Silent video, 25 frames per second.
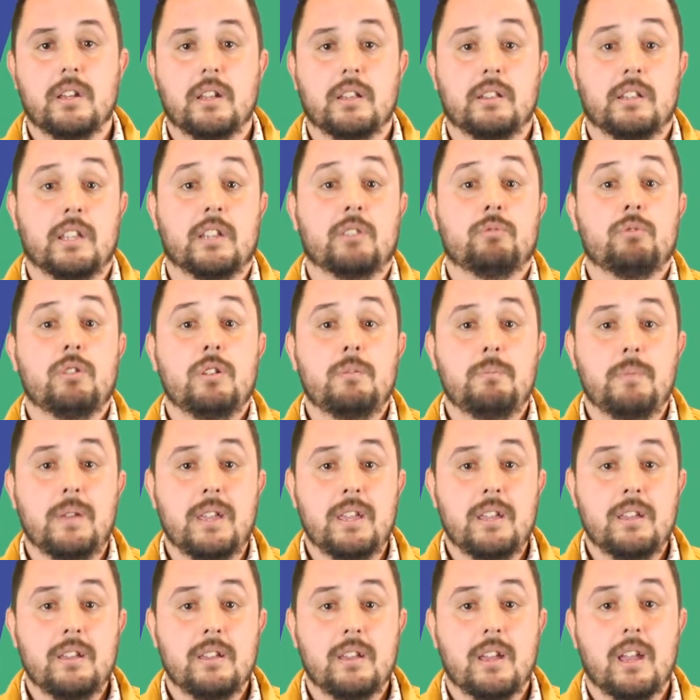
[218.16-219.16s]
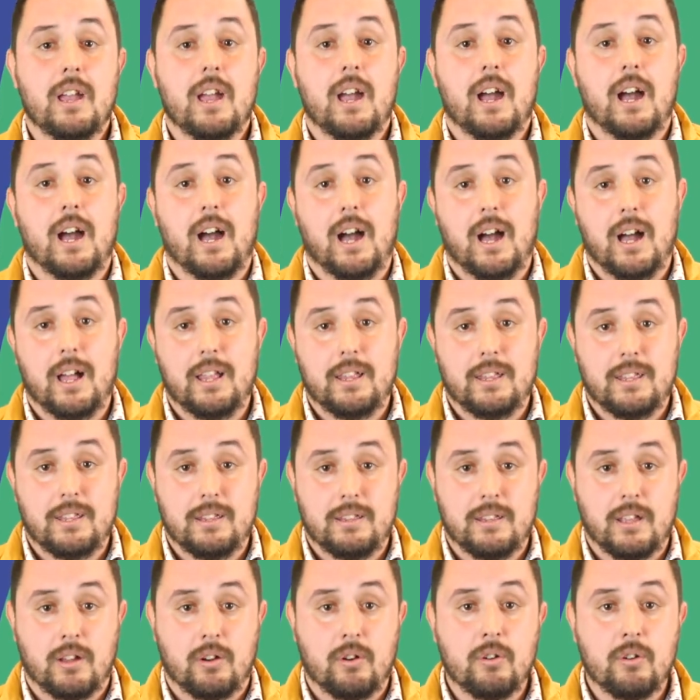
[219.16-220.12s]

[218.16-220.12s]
This will be the